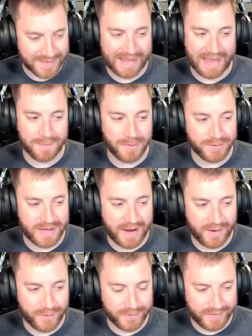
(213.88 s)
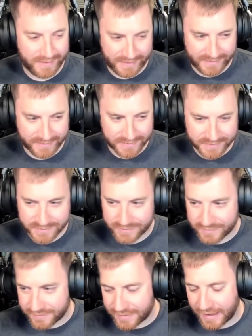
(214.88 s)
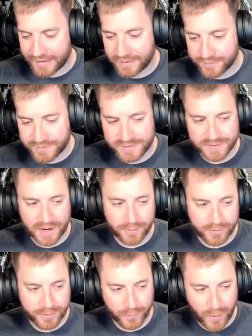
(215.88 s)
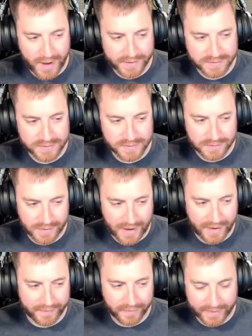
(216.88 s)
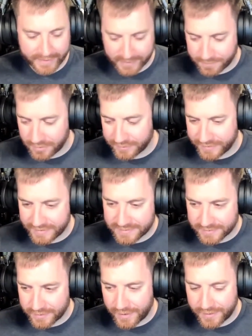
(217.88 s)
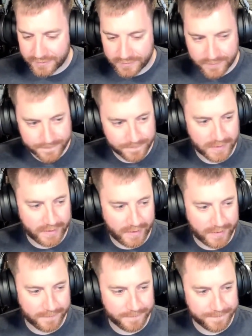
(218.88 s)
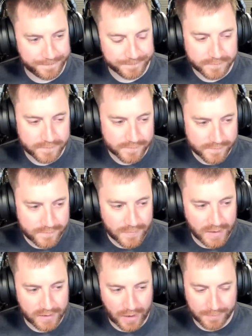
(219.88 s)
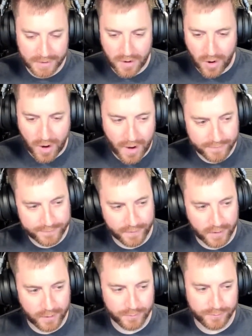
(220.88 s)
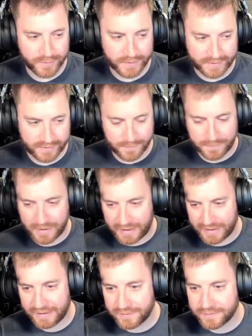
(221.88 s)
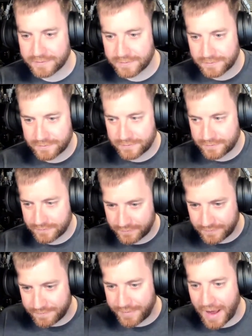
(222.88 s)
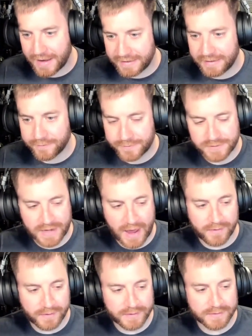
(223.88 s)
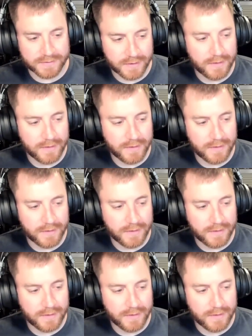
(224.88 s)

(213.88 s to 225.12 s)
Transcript: Campbeltown is kind of southwest on like a peninsula, coming off of like the main body of Scotland.